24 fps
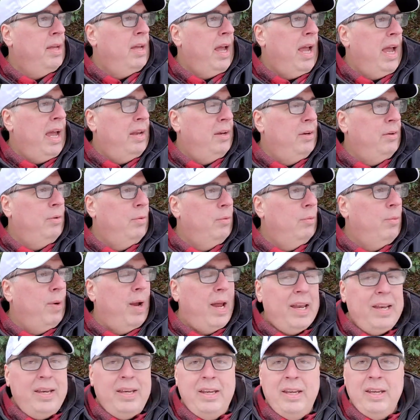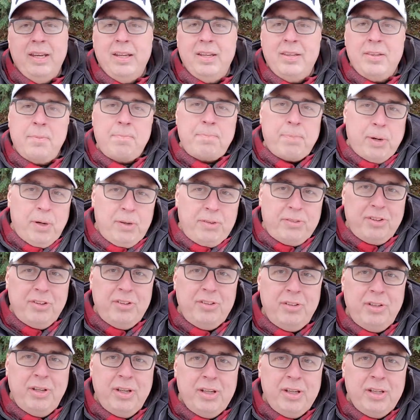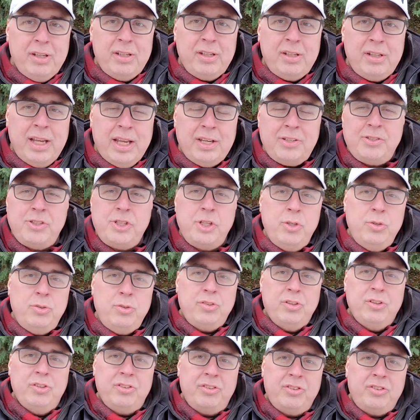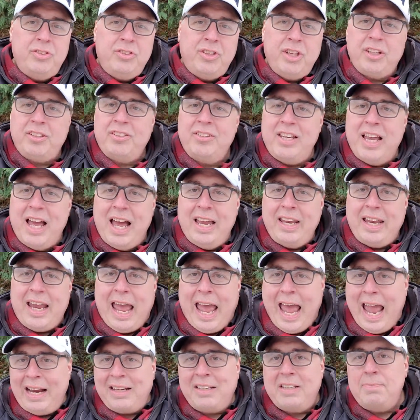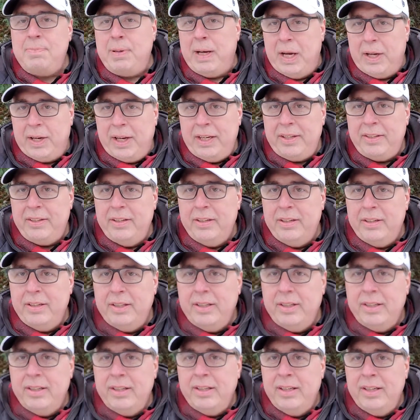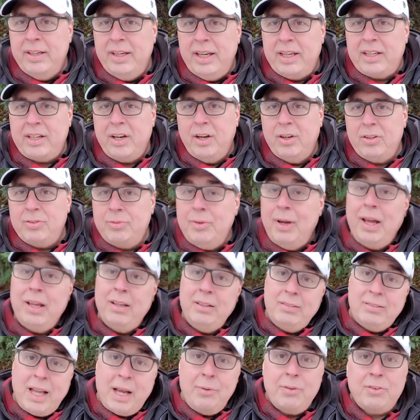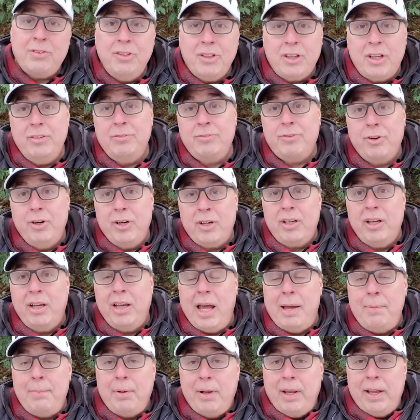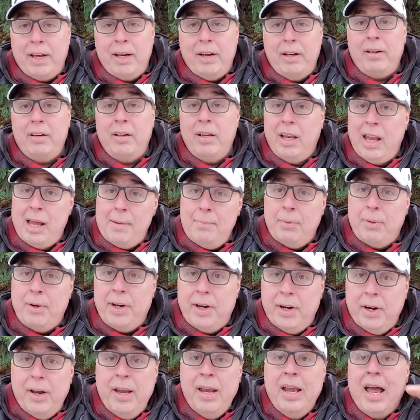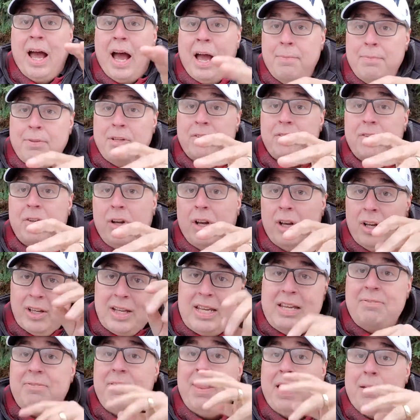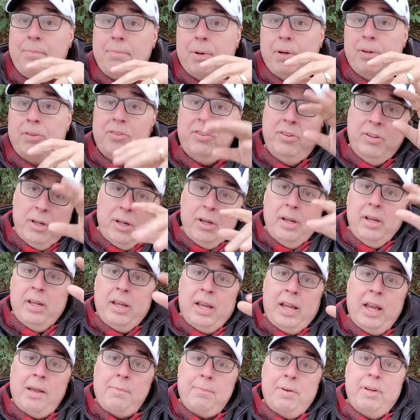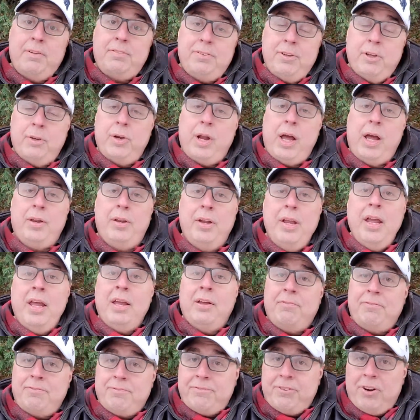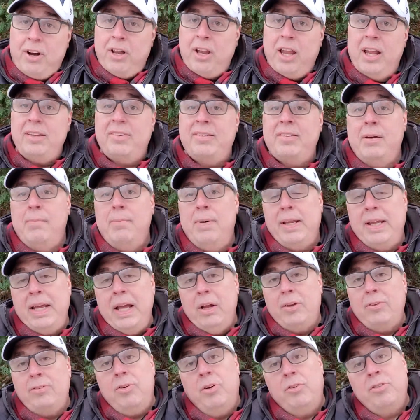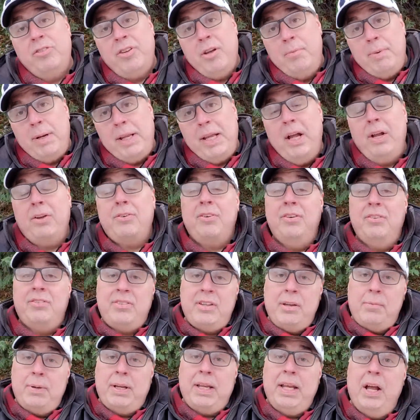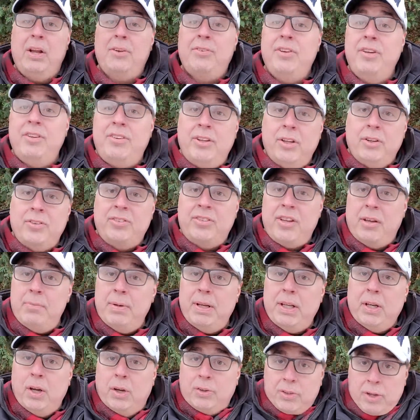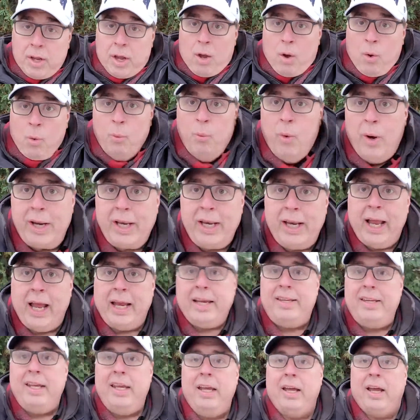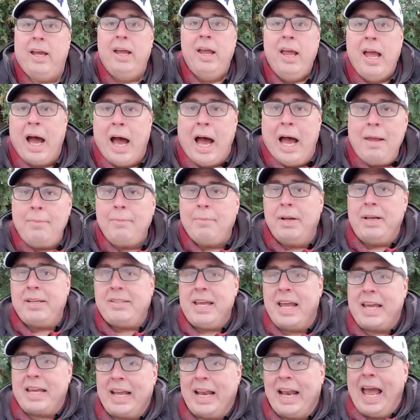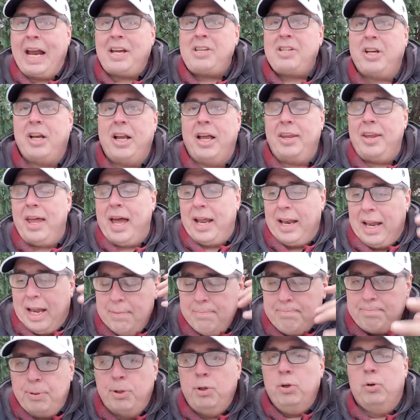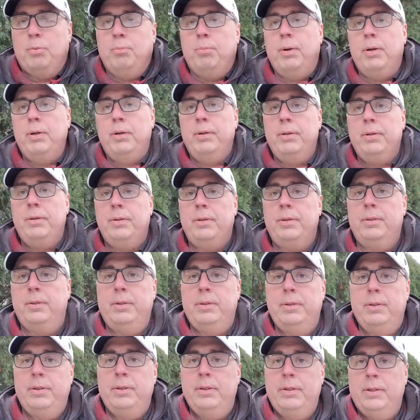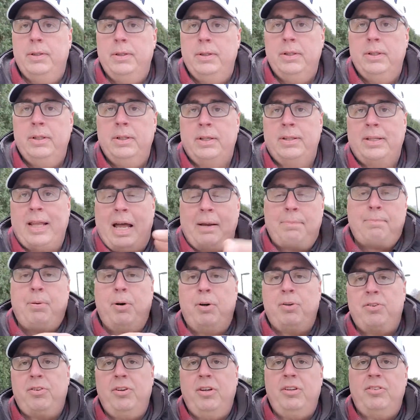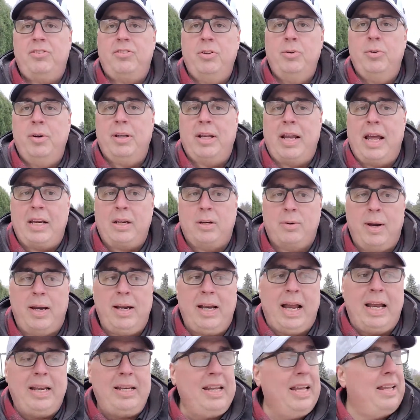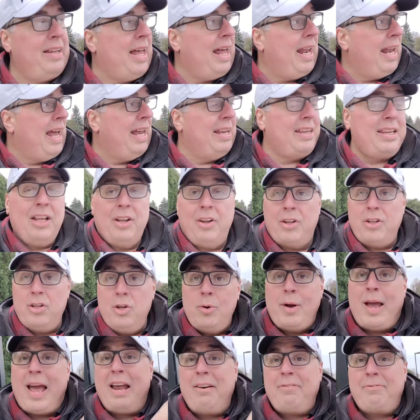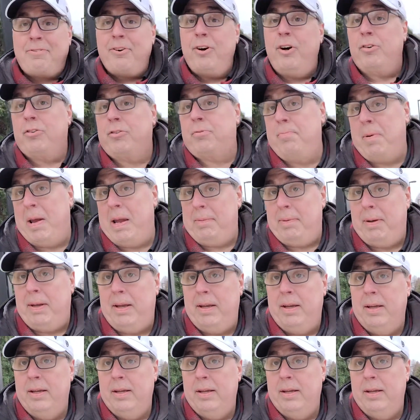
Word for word: And when the person it chooses does not act upon it, it goes, well, I was looking for a collaborator, collaborator. I'm just going to leave that person, and I'm going to float on, fall on somebody else or somebody else and somebody else until somebody goes, what an idea. I'm going to take an action on that, and boom, that person is doing that great idea, that idea that you had first maybe.